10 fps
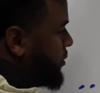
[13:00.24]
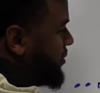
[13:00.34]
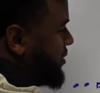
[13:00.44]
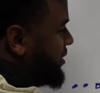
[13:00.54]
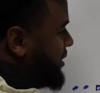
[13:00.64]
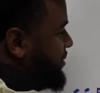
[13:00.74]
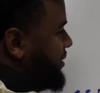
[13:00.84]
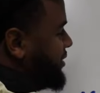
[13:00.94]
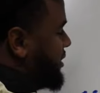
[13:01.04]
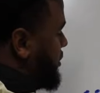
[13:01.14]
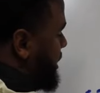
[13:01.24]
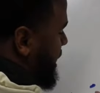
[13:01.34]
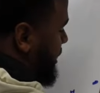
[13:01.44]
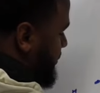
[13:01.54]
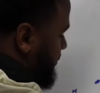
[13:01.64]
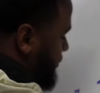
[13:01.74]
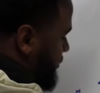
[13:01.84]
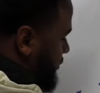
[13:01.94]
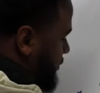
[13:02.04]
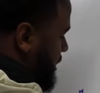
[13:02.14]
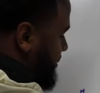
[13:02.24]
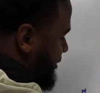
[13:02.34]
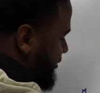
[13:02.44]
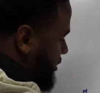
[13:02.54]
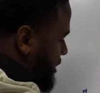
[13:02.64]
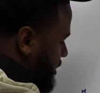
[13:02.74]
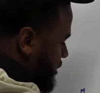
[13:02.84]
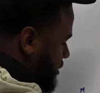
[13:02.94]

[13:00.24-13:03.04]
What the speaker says: It be so, like, it be funny,